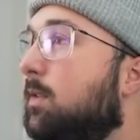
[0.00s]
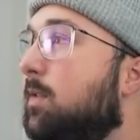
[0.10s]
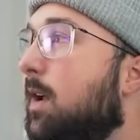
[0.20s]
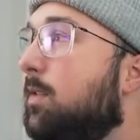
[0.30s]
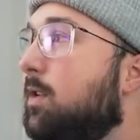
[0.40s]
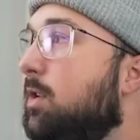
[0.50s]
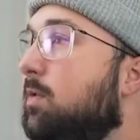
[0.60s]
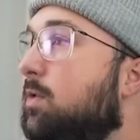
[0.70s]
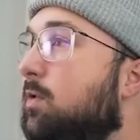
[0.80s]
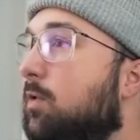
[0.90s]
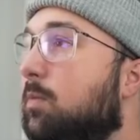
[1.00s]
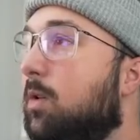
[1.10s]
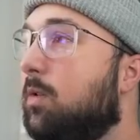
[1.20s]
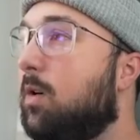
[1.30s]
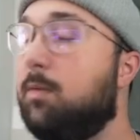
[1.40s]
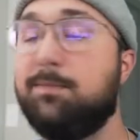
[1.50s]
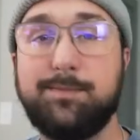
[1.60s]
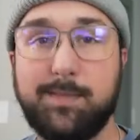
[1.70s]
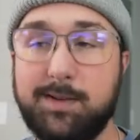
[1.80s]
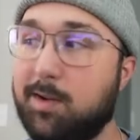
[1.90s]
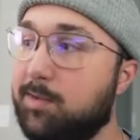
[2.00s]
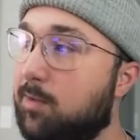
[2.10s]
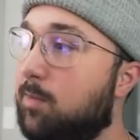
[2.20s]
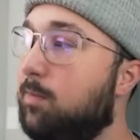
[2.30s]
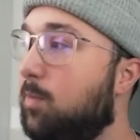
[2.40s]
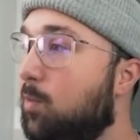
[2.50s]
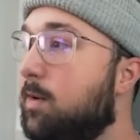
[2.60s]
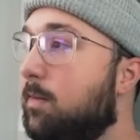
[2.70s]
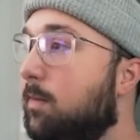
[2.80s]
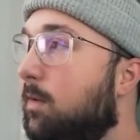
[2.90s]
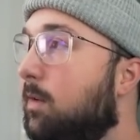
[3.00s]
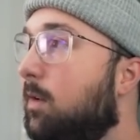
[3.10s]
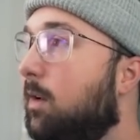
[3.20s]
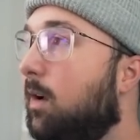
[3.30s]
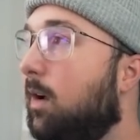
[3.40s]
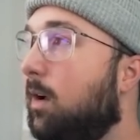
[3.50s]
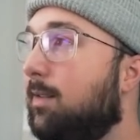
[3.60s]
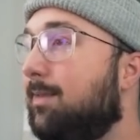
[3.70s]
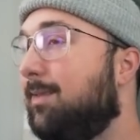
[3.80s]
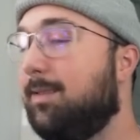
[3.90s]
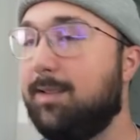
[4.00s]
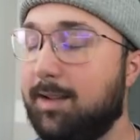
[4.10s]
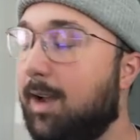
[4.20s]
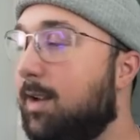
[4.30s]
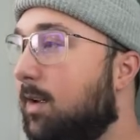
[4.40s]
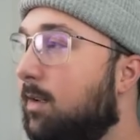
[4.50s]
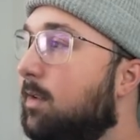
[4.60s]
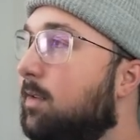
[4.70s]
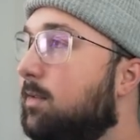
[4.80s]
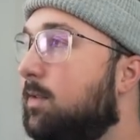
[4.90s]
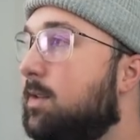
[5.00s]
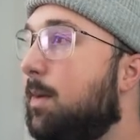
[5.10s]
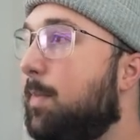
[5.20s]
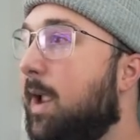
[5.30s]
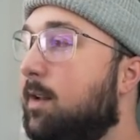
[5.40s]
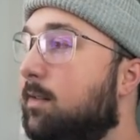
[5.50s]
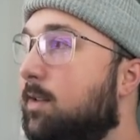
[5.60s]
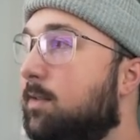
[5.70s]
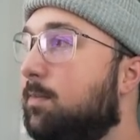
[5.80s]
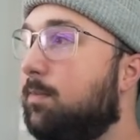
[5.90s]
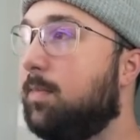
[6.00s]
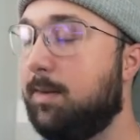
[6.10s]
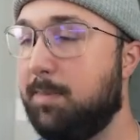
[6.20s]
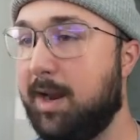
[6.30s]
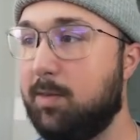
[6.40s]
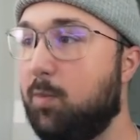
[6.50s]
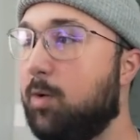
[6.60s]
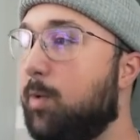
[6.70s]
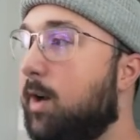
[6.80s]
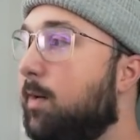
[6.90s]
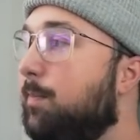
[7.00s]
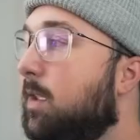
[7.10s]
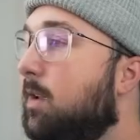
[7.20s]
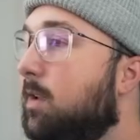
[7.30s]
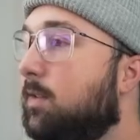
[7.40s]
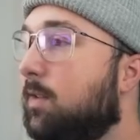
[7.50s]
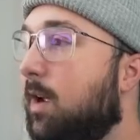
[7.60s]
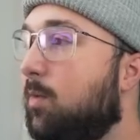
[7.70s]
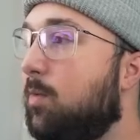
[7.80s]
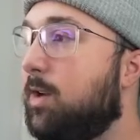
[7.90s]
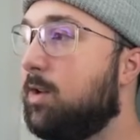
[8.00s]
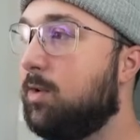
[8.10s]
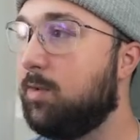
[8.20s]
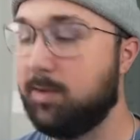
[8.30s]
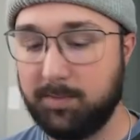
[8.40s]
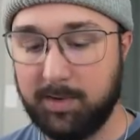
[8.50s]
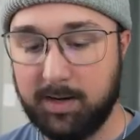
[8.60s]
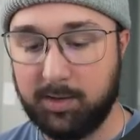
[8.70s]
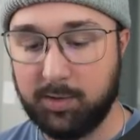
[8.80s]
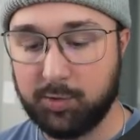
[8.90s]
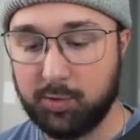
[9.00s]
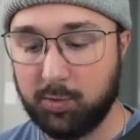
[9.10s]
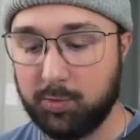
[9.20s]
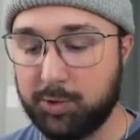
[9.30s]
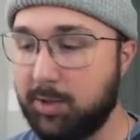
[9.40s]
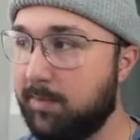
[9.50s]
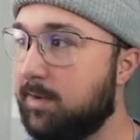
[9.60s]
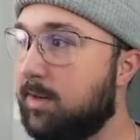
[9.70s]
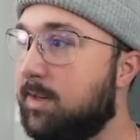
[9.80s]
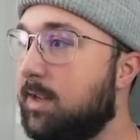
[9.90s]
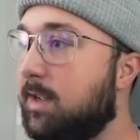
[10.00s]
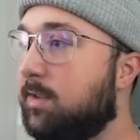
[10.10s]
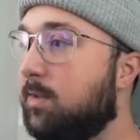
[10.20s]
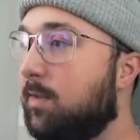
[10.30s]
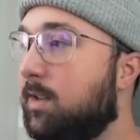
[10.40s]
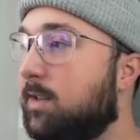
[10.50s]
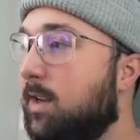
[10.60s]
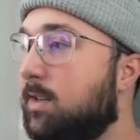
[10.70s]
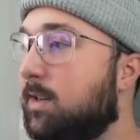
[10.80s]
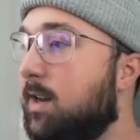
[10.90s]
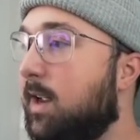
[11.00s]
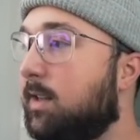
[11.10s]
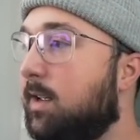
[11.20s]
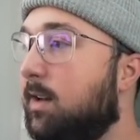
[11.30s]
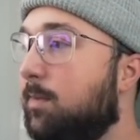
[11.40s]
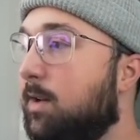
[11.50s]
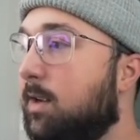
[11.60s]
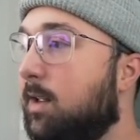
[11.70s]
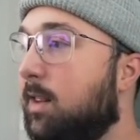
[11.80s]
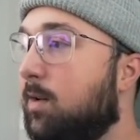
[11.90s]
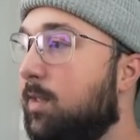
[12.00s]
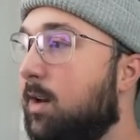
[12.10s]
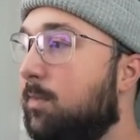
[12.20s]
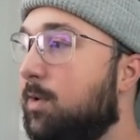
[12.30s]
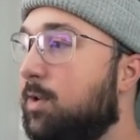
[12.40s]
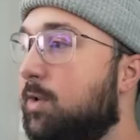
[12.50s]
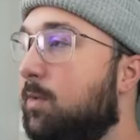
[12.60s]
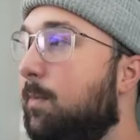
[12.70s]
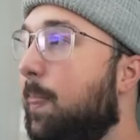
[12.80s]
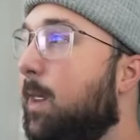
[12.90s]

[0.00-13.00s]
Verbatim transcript: now the YouTube logo is also wooden, kinda. So it's not paint, it's like painted wood or whatever. So now what we can do is I'm gonna hit Control Shift D so everything stays connected. I'm gonna click on that number 2